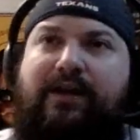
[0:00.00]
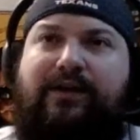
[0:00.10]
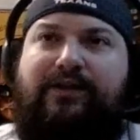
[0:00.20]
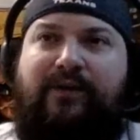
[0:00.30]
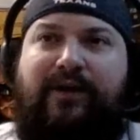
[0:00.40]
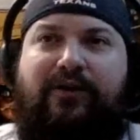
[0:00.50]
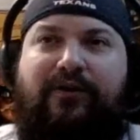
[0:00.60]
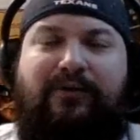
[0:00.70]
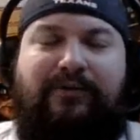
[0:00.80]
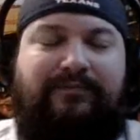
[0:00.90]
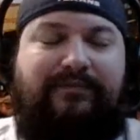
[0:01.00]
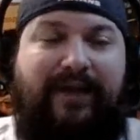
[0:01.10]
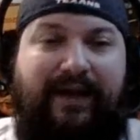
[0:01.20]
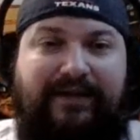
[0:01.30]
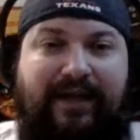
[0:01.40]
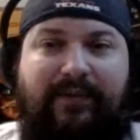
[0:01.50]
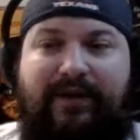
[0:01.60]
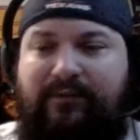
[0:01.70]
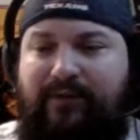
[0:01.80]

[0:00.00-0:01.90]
So we know that's happening.